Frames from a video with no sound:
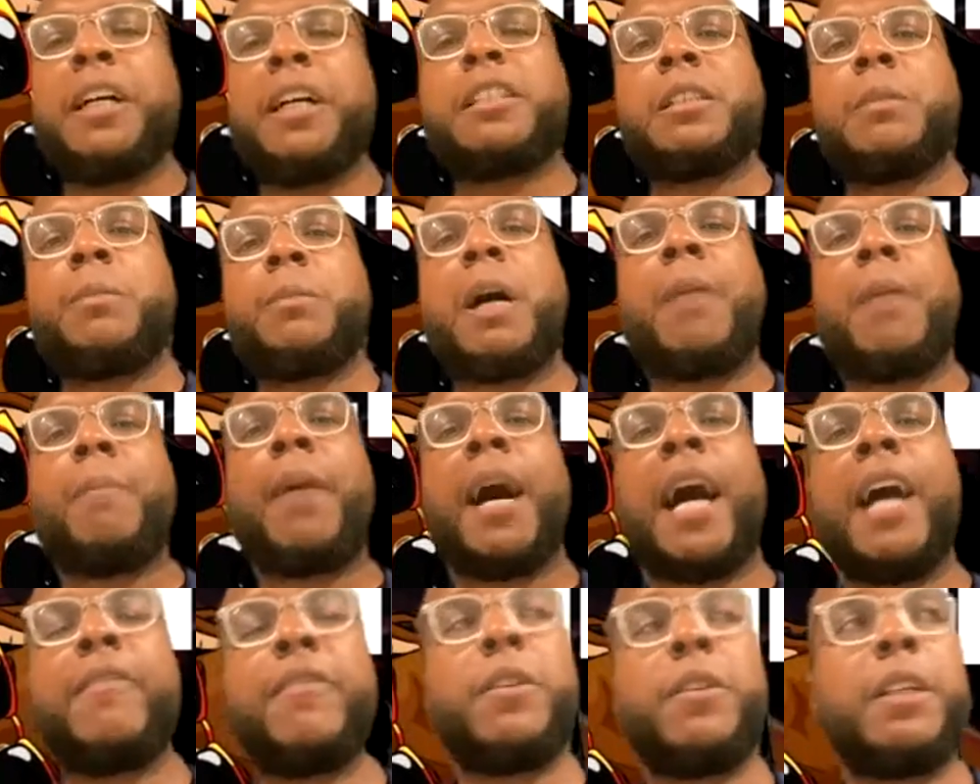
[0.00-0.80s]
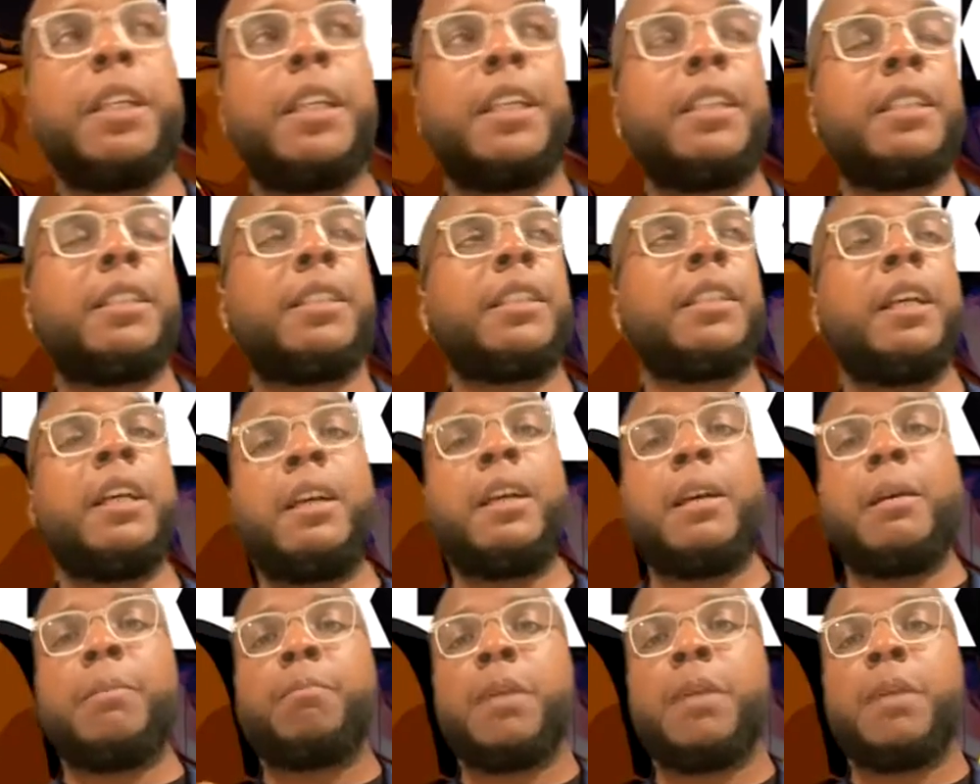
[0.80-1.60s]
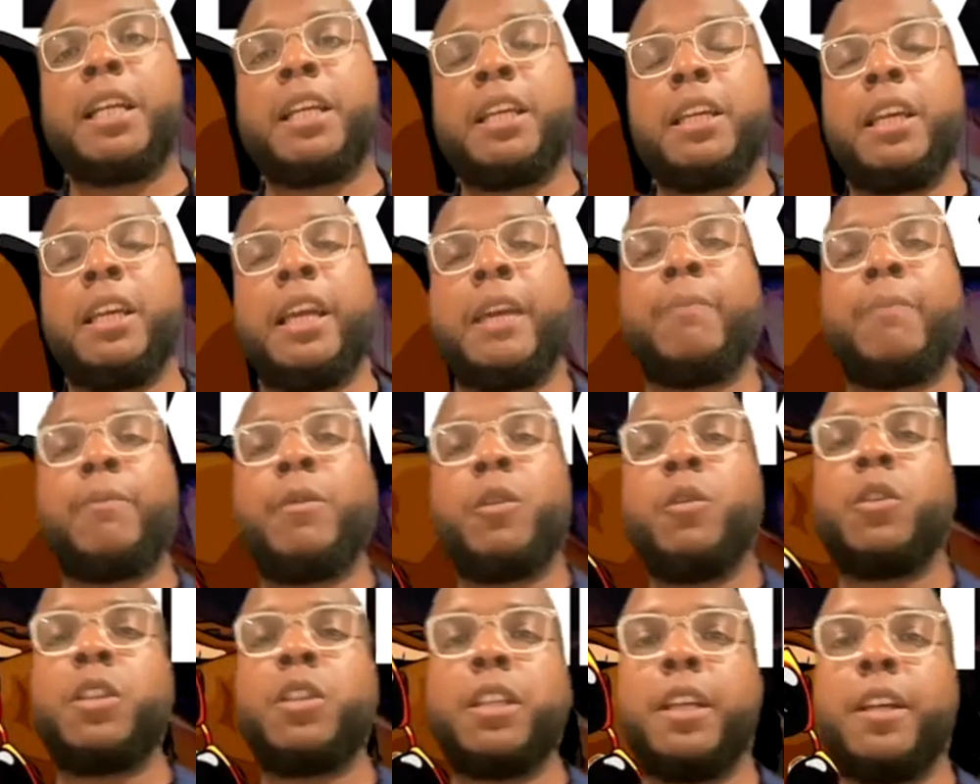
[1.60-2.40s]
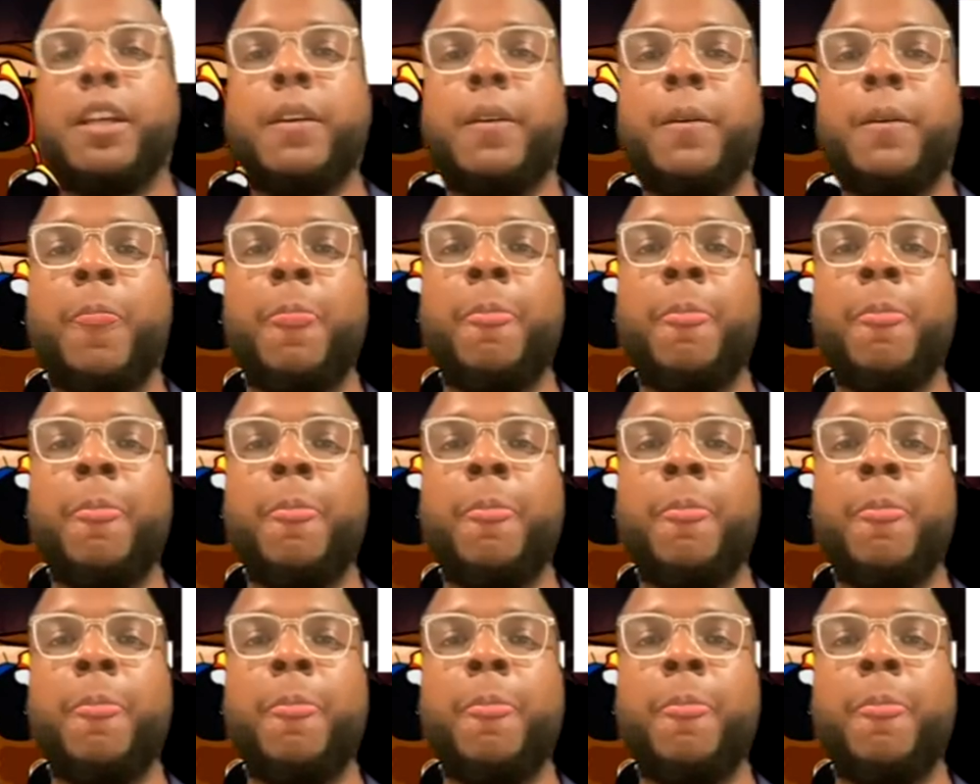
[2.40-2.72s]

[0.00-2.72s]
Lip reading: is about mindfulness, money, and music.